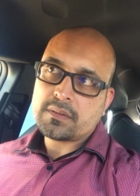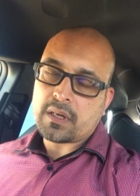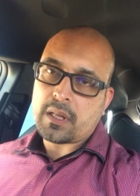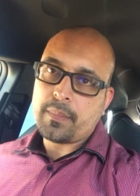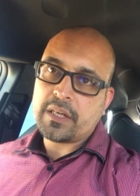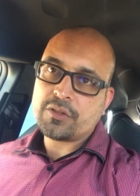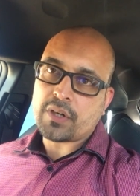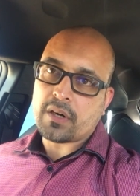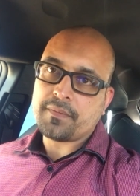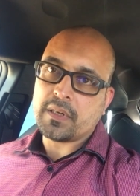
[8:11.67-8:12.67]
Sulaiman
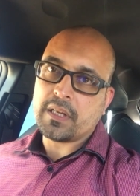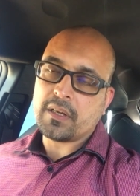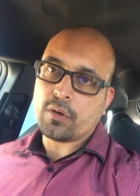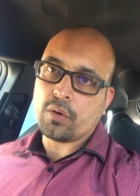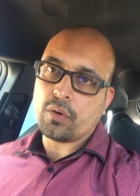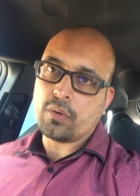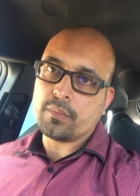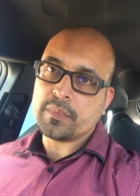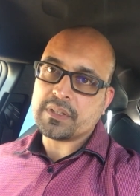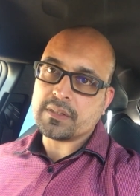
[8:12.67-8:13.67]
Sharafali
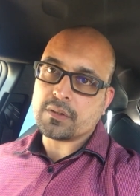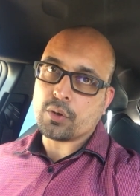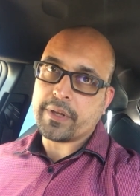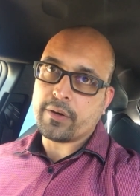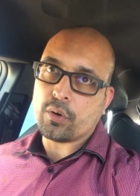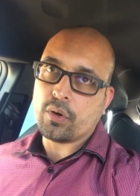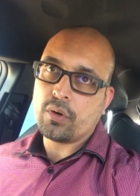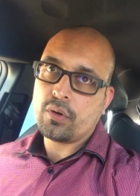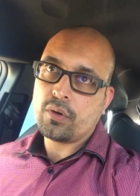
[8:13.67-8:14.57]
or Mrs. Cordero.